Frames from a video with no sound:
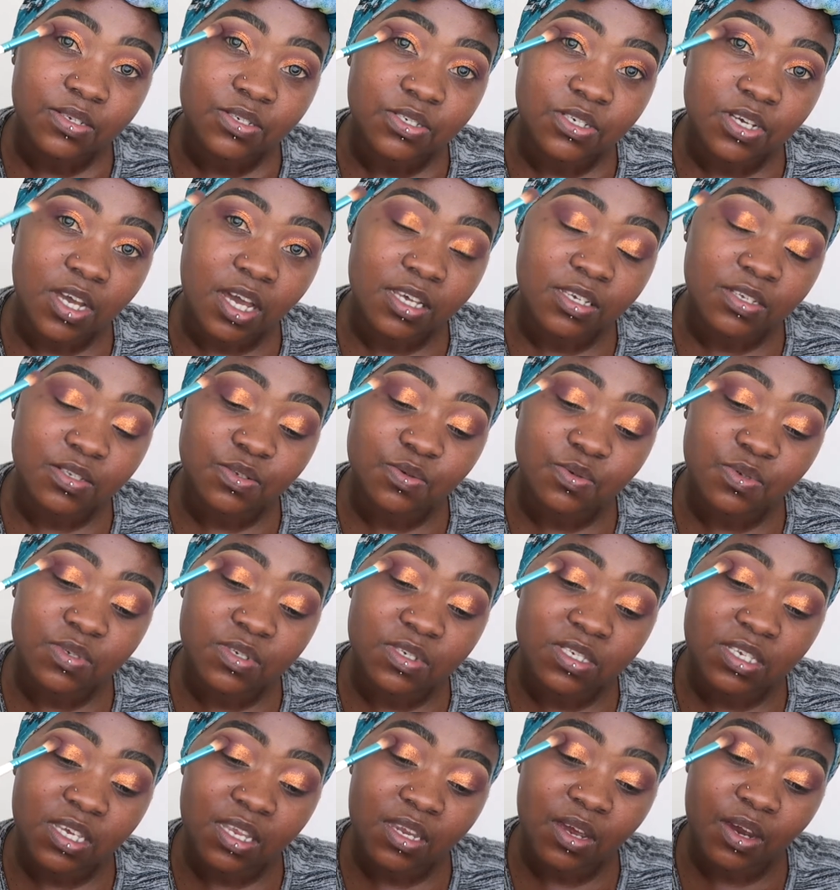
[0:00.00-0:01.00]
just to
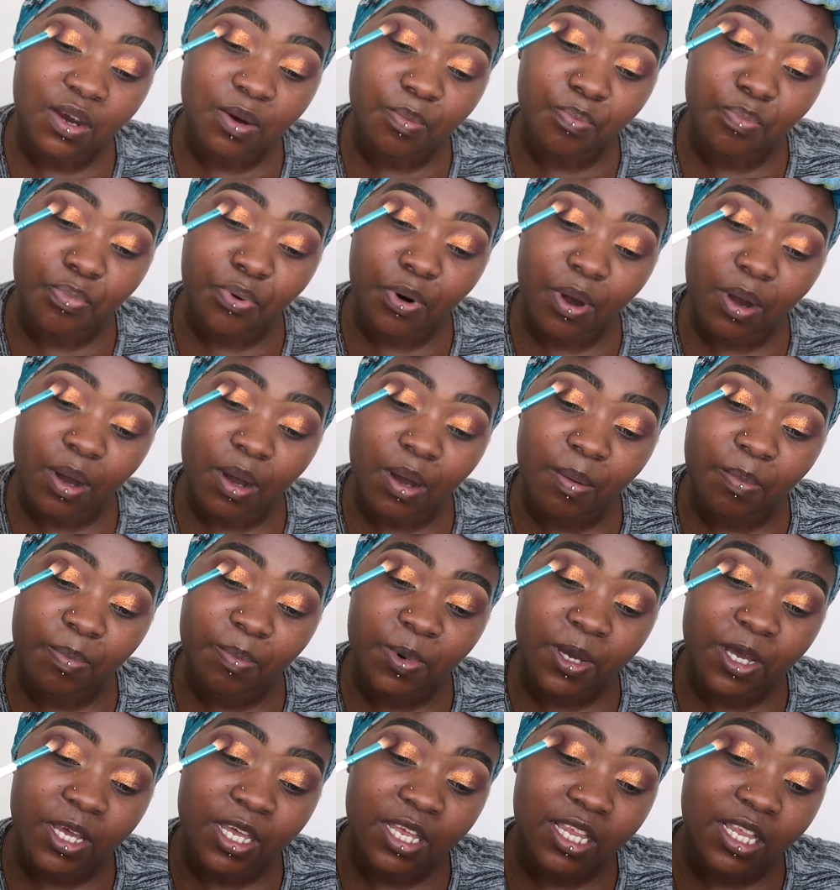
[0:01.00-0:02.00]
sit her
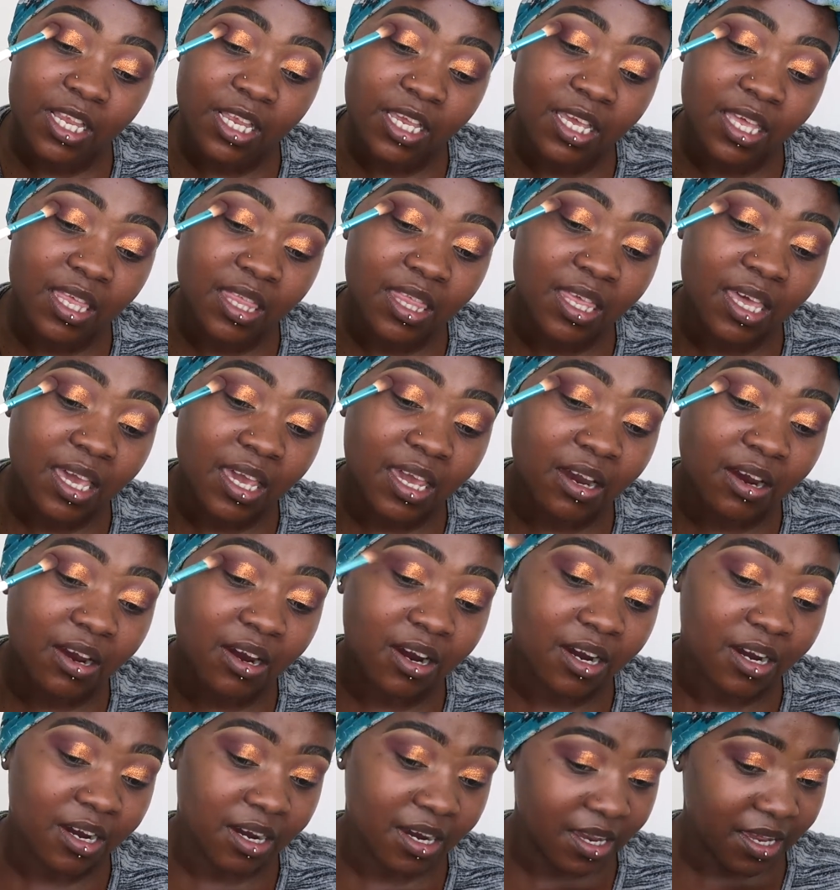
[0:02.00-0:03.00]
properly
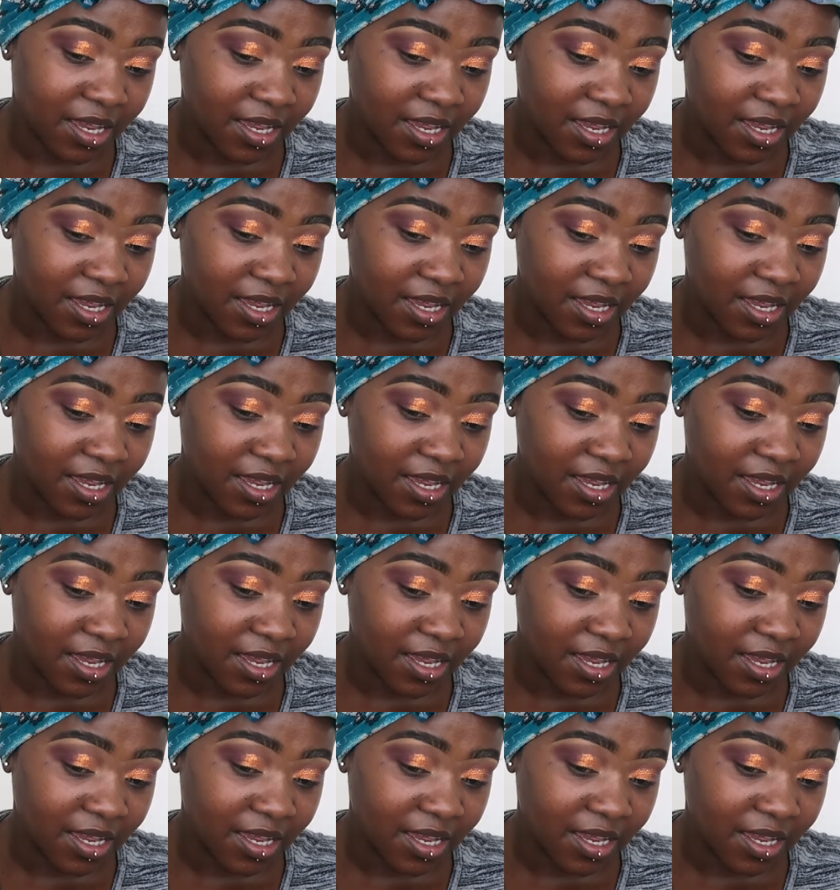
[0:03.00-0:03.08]
there.